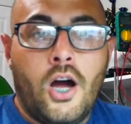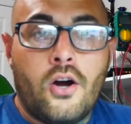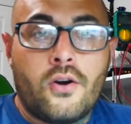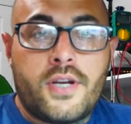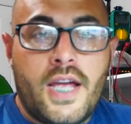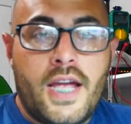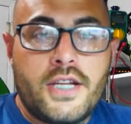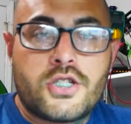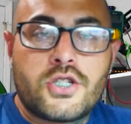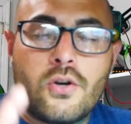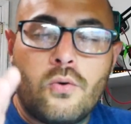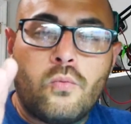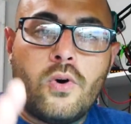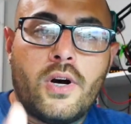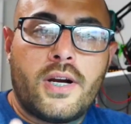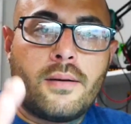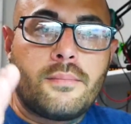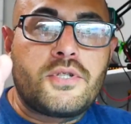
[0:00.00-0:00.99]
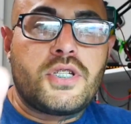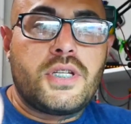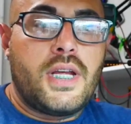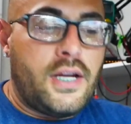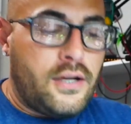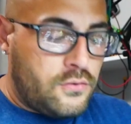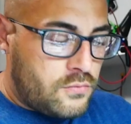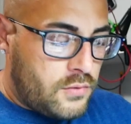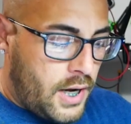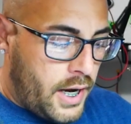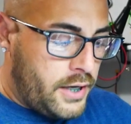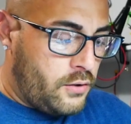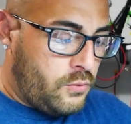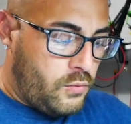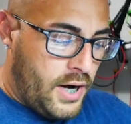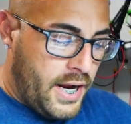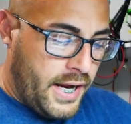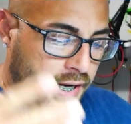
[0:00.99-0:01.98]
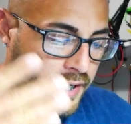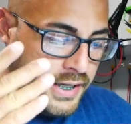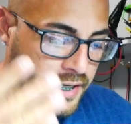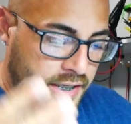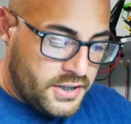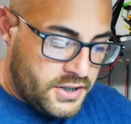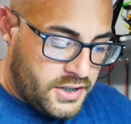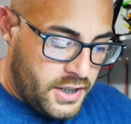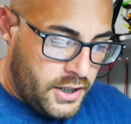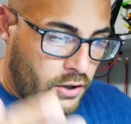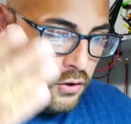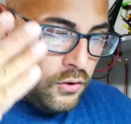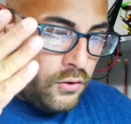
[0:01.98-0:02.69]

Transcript: Okay, so what I'm seeing right away is the